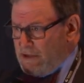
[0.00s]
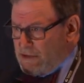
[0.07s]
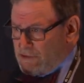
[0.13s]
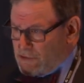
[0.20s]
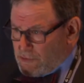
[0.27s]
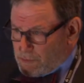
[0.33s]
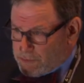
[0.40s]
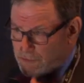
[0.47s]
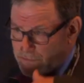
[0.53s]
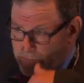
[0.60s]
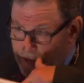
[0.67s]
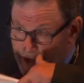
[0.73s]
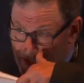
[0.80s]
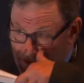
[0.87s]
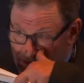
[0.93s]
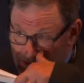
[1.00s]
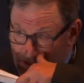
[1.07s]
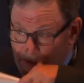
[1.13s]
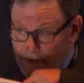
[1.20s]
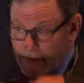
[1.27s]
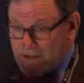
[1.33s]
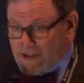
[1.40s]
to prevent
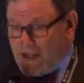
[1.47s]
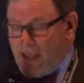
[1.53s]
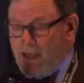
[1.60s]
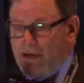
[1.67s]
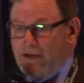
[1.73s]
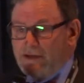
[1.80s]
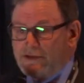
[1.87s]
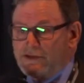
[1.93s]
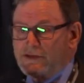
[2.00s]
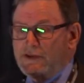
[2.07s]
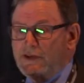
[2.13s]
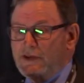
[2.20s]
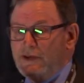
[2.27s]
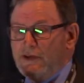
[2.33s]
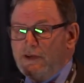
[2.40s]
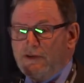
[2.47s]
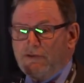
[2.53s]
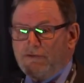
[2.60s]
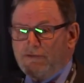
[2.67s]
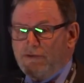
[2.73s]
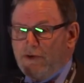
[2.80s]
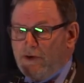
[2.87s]
tenants
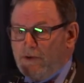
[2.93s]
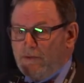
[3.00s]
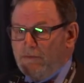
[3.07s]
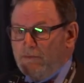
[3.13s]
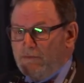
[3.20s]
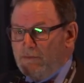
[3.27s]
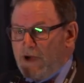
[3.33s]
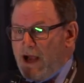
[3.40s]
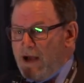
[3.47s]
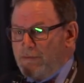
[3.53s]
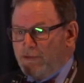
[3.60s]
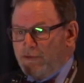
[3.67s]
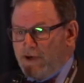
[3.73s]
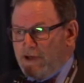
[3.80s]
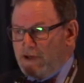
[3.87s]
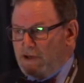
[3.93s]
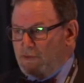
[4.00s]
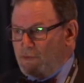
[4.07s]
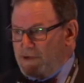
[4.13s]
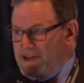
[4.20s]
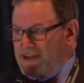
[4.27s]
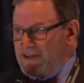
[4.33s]
from operating
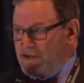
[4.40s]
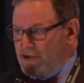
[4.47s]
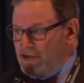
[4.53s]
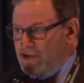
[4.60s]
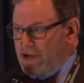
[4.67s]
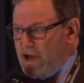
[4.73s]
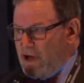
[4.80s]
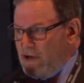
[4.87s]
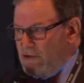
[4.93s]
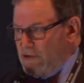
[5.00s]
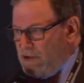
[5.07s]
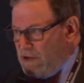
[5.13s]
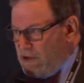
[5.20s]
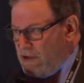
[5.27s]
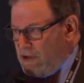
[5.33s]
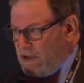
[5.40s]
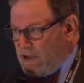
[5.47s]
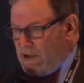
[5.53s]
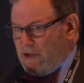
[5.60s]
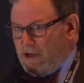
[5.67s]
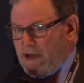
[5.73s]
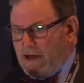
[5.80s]
within a shell
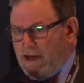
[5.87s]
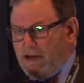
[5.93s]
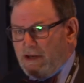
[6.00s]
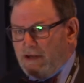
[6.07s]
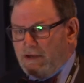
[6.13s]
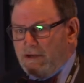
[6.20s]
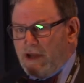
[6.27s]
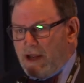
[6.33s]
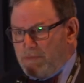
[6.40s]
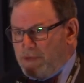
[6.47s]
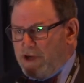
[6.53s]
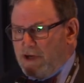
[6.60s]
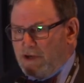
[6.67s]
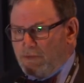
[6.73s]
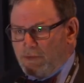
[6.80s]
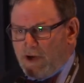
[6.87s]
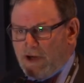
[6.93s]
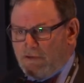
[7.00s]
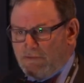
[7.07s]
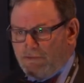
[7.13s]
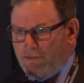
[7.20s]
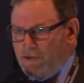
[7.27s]
and not paying
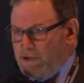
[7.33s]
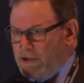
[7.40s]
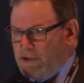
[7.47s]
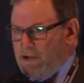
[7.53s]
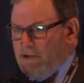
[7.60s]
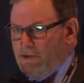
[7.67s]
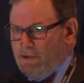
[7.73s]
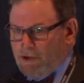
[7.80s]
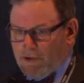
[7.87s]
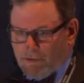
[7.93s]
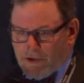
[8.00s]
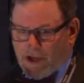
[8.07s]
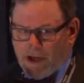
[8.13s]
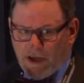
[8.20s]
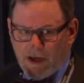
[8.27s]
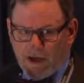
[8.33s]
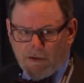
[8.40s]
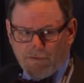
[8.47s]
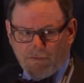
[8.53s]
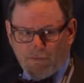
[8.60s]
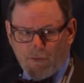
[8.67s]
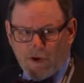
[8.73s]
rent for a year and a
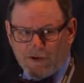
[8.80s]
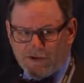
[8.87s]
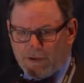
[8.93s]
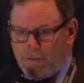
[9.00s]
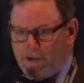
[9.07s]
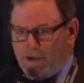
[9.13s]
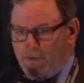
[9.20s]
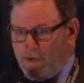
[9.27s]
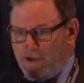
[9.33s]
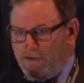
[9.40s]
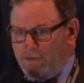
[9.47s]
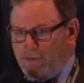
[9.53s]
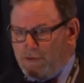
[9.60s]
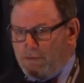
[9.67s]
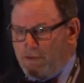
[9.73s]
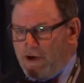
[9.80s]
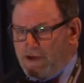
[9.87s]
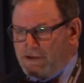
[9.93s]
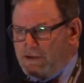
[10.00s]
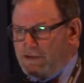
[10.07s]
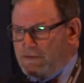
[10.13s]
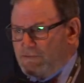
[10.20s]
half while somebody went through the
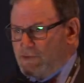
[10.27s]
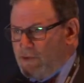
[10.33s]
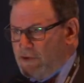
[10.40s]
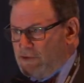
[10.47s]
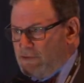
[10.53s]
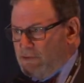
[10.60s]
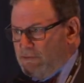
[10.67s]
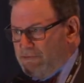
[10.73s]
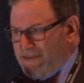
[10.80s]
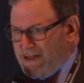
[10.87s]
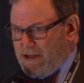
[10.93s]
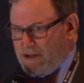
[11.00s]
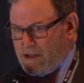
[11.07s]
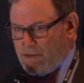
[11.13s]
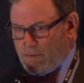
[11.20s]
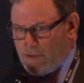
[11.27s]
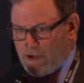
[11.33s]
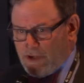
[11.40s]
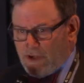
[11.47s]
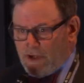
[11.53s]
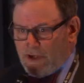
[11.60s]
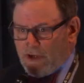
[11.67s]
process of trying to evict them,
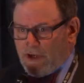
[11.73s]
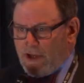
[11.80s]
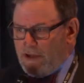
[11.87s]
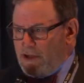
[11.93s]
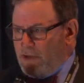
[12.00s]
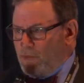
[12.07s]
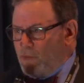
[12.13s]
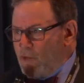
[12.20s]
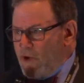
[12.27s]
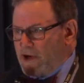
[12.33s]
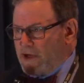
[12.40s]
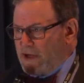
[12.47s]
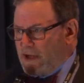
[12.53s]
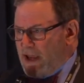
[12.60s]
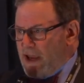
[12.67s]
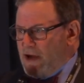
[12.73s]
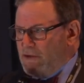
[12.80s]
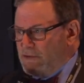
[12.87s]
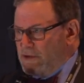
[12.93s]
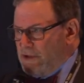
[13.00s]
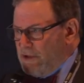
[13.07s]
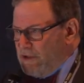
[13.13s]
and then walking
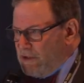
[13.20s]
out